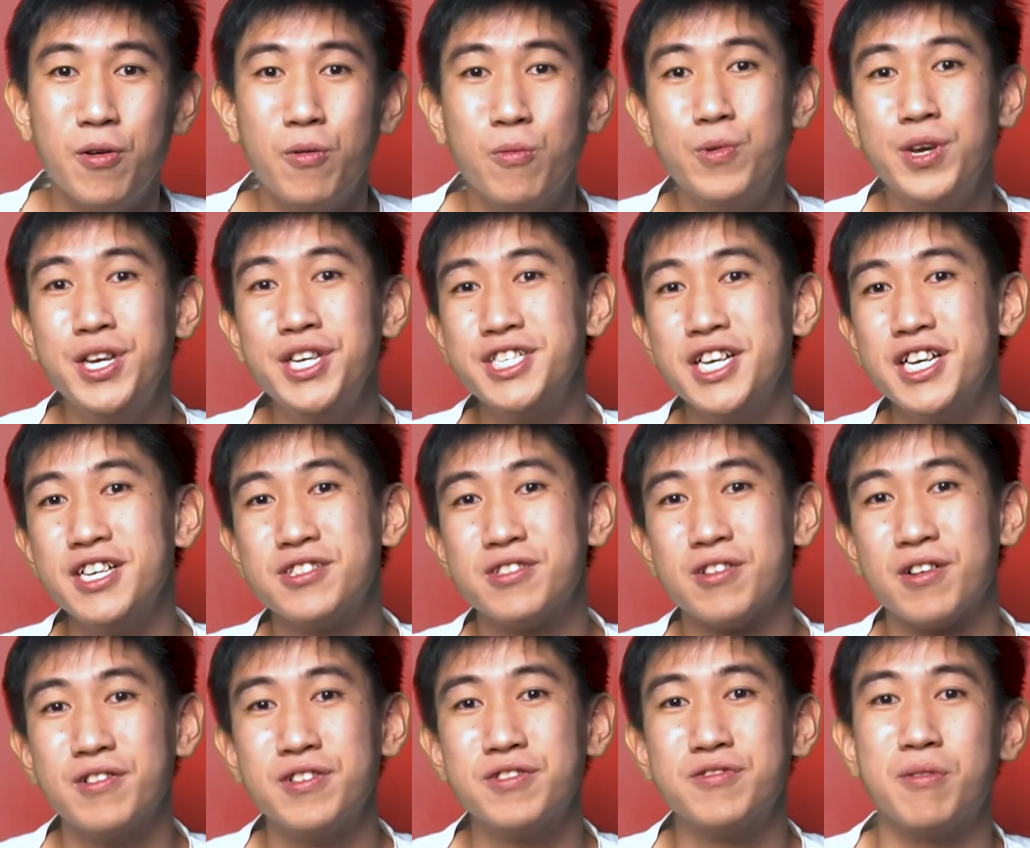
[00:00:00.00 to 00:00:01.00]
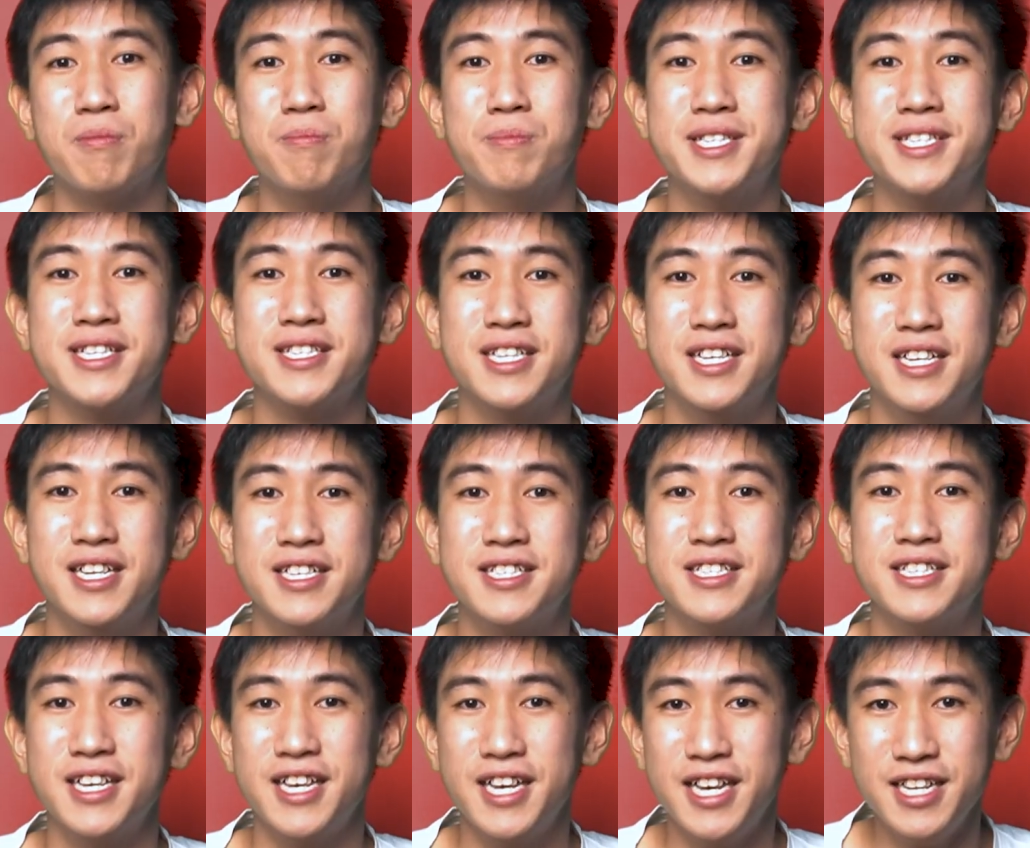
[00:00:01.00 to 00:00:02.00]
We share stories from business leaders
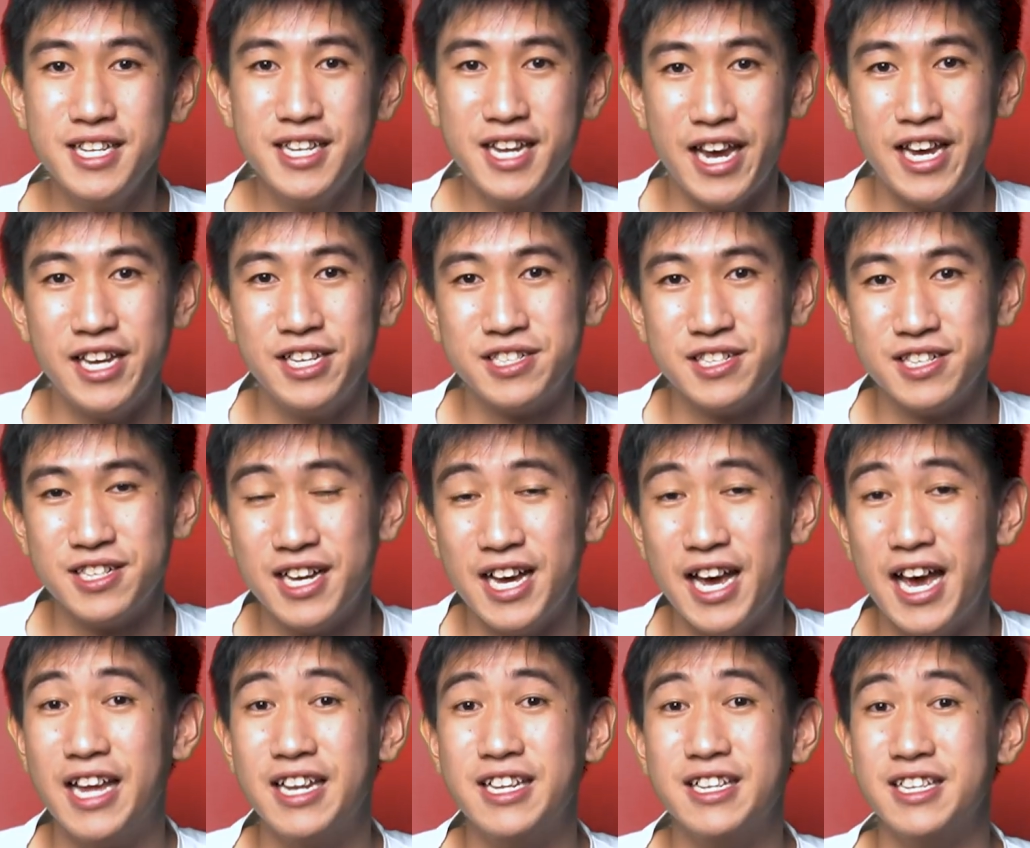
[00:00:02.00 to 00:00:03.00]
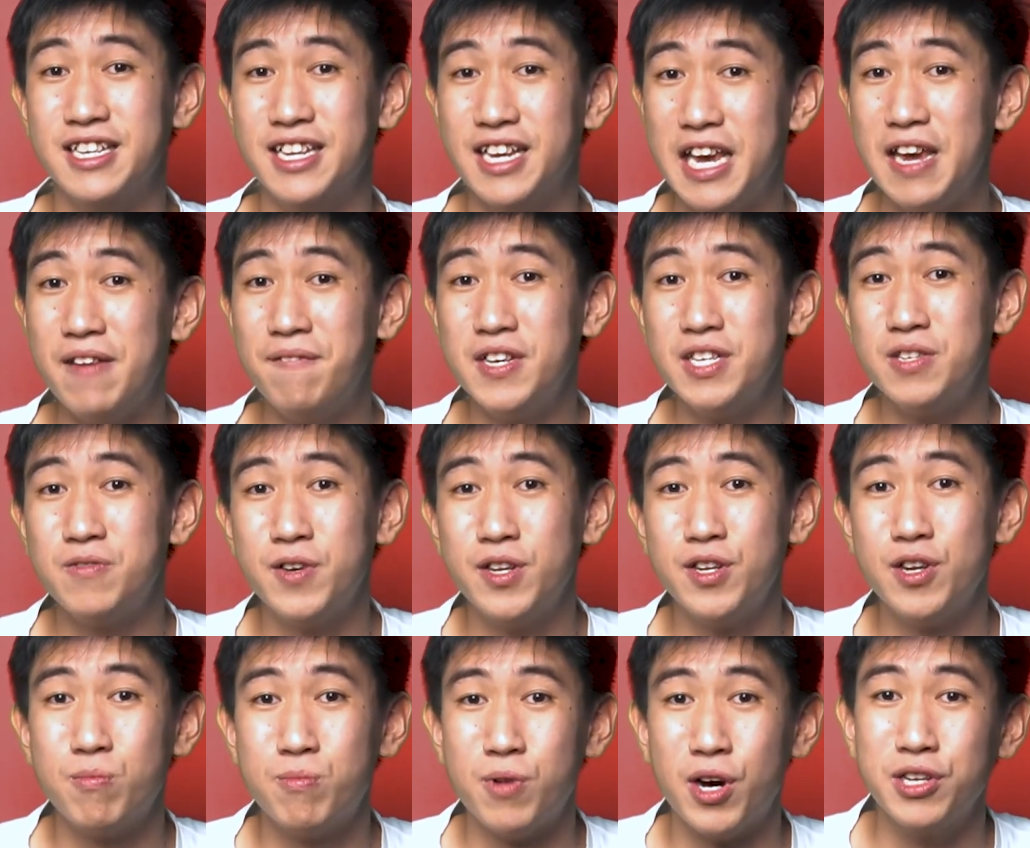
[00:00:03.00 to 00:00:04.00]
in Asia, and if this
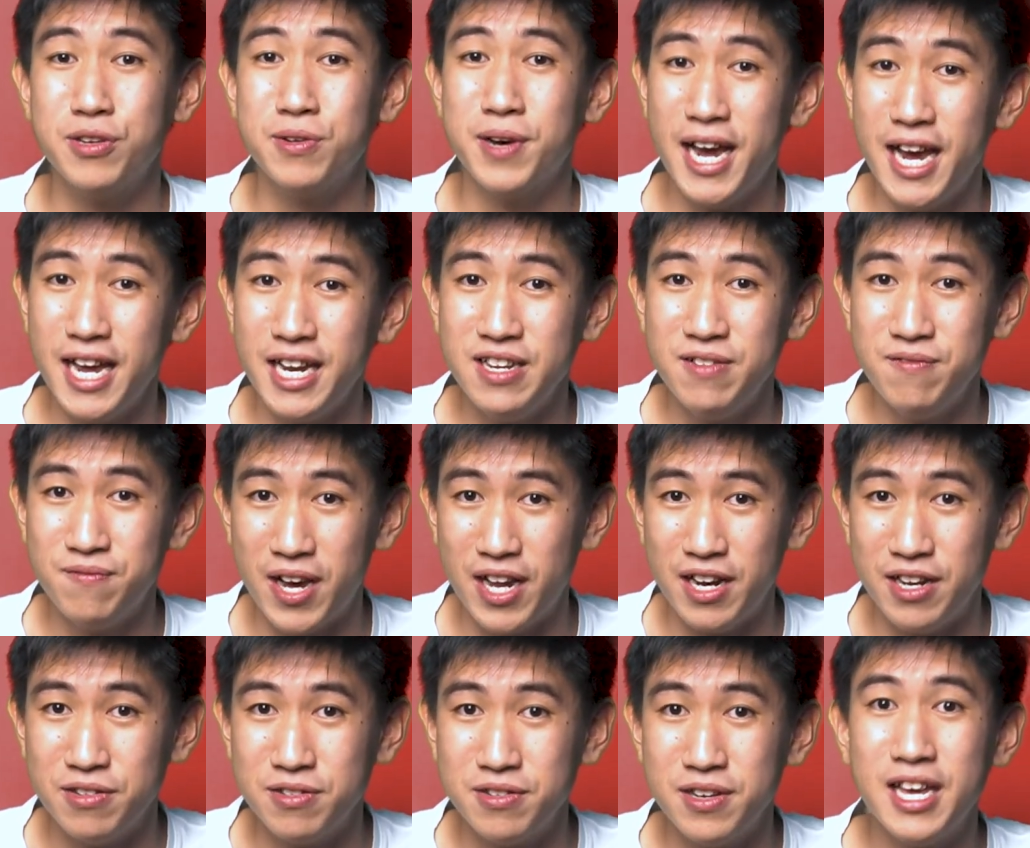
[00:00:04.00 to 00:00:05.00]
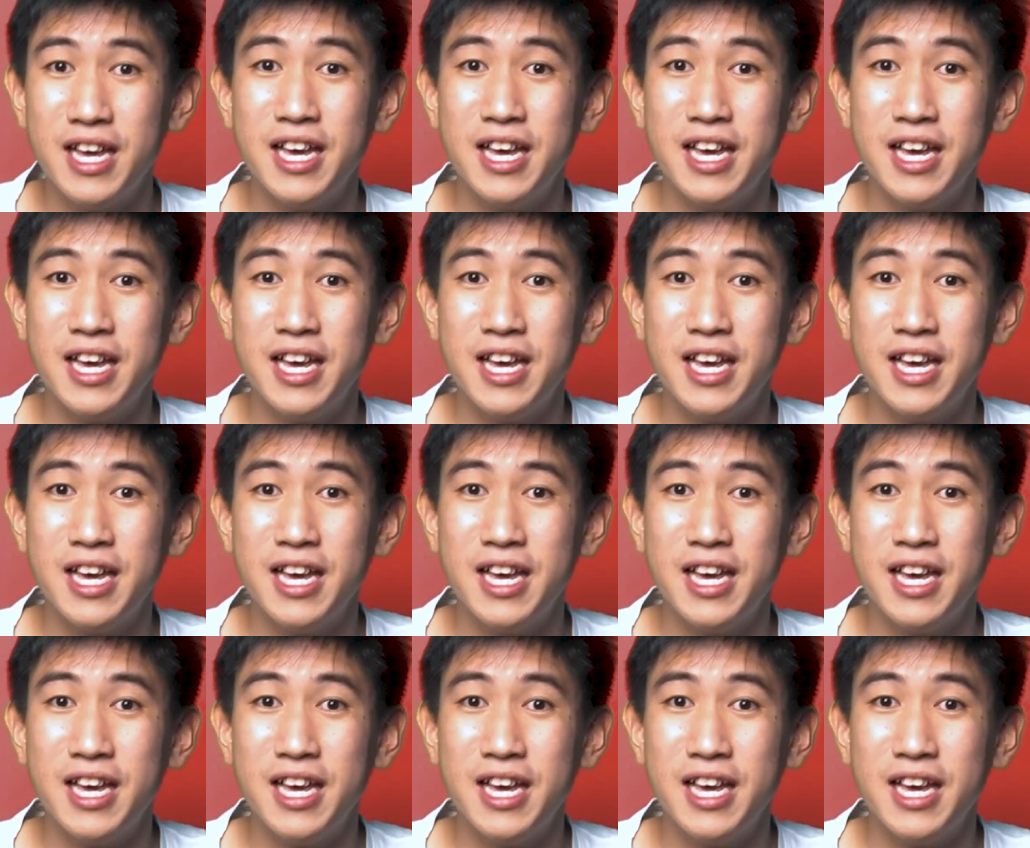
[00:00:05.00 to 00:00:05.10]
video brought you any value,